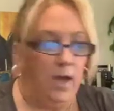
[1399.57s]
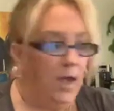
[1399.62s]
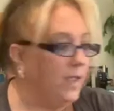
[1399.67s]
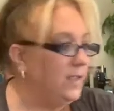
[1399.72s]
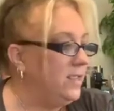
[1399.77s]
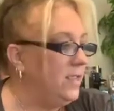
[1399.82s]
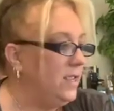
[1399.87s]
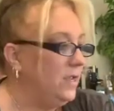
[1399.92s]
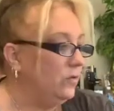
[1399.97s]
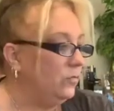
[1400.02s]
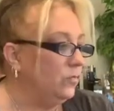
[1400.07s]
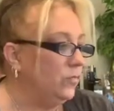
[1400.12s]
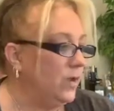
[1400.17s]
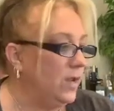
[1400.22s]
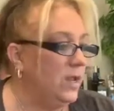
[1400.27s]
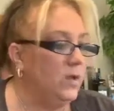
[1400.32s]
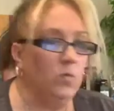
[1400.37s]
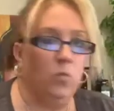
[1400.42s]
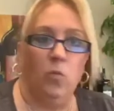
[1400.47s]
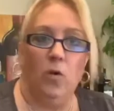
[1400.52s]
I can't
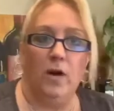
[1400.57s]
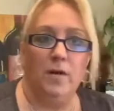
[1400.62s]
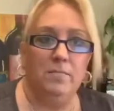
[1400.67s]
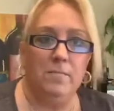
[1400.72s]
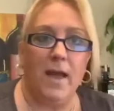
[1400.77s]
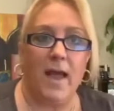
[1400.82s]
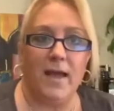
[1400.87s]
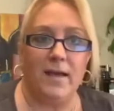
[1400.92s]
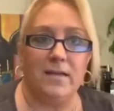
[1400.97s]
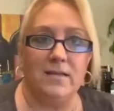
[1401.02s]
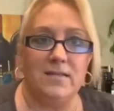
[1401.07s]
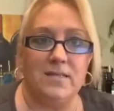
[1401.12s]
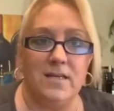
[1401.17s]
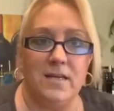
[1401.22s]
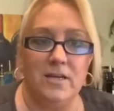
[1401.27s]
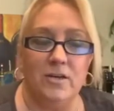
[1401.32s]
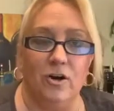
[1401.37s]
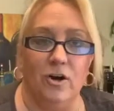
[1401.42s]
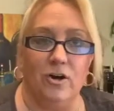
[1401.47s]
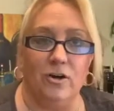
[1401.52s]
read one
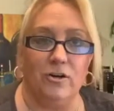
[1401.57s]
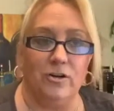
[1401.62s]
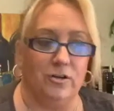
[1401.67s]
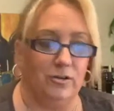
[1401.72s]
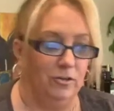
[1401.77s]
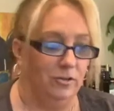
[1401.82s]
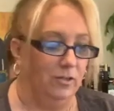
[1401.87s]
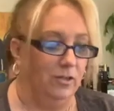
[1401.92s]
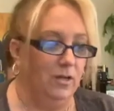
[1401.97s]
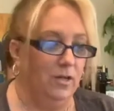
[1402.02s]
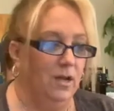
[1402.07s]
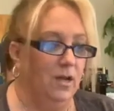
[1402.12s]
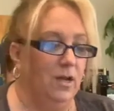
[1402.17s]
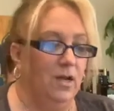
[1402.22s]
magazine article.